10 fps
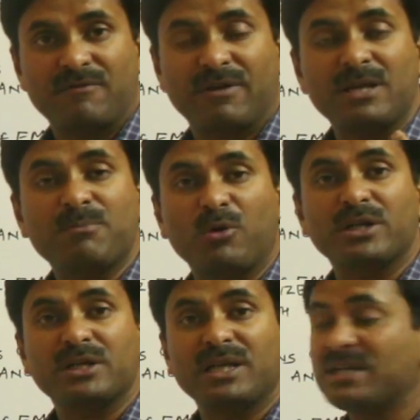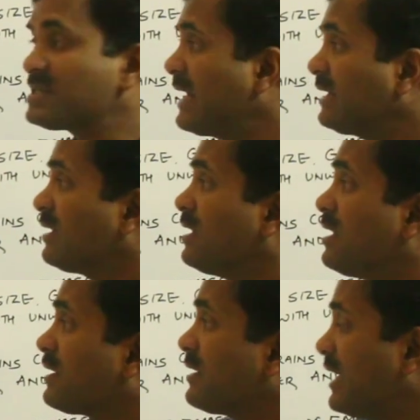The very important thing is that
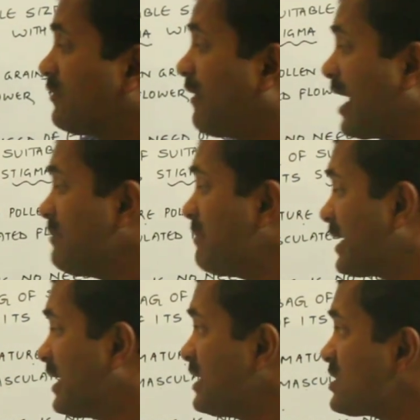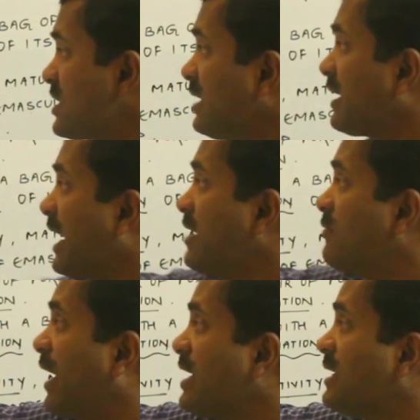why bagging is done
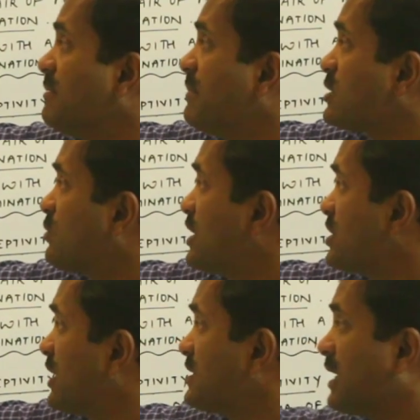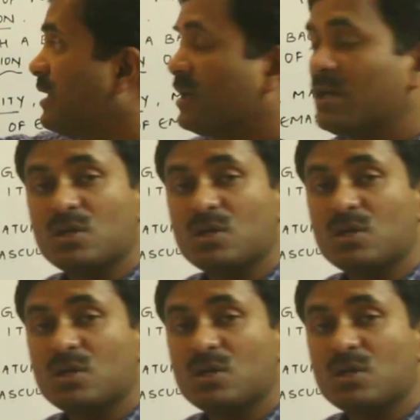and why emasculation is done.